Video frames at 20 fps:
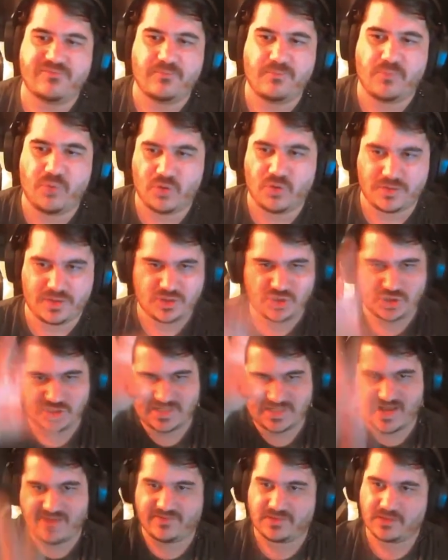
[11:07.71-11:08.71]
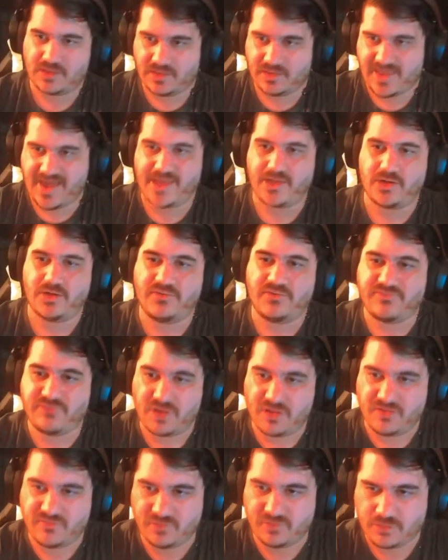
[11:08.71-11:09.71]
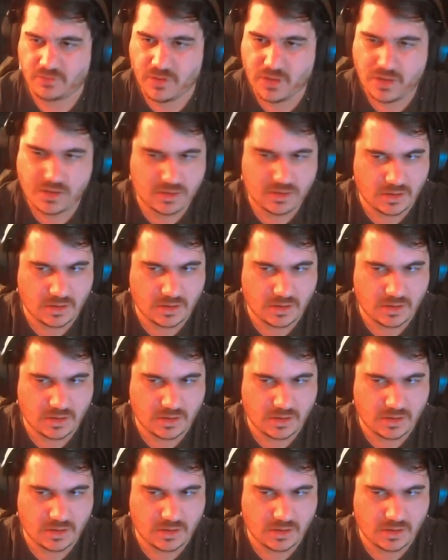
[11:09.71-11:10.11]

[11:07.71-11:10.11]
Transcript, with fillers: more than just having the ladder in front of you.